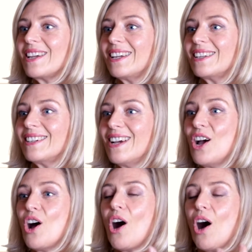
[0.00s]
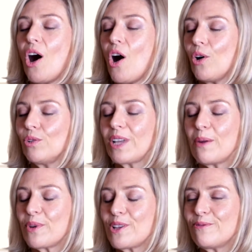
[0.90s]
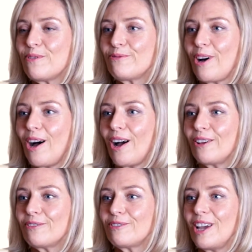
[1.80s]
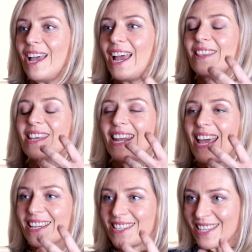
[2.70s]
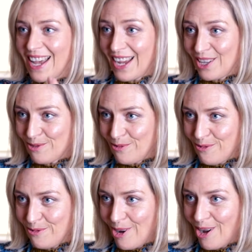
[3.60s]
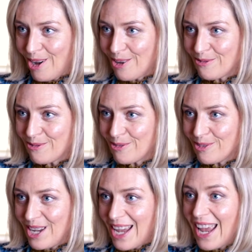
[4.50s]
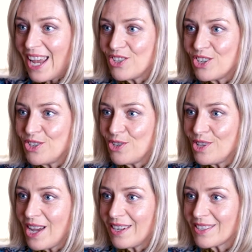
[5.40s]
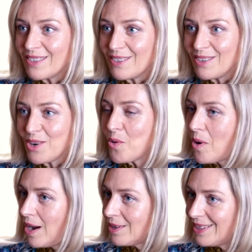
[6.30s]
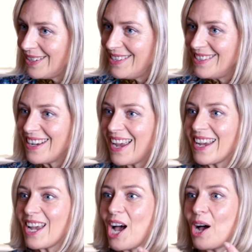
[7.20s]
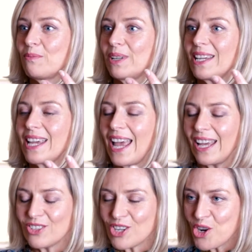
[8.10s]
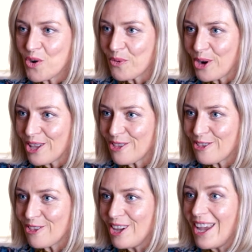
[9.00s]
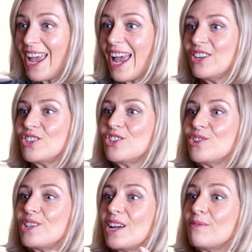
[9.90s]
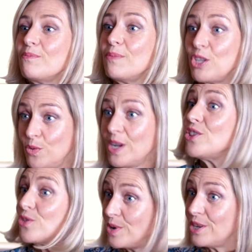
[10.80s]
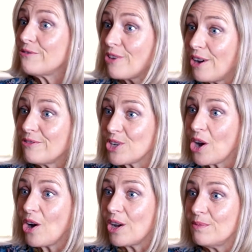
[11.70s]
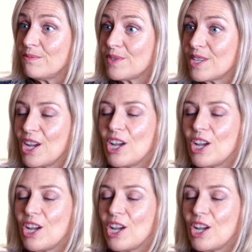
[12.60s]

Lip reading: in, hold that breath for 5, and then exhale for 5. And to do that quietly and calmly, counting your breath, and to do that between 3 to 5 times,